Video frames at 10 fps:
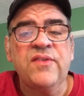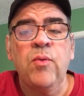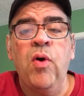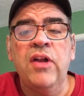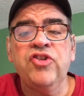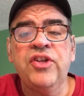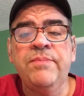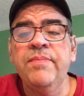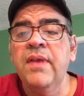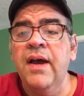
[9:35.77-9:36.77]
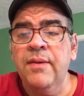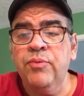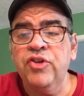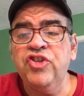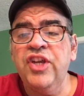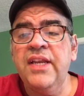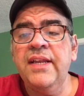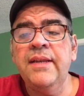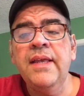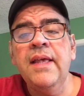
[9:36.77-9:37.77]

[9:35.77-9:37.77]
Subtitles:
for watching. I appreciate it.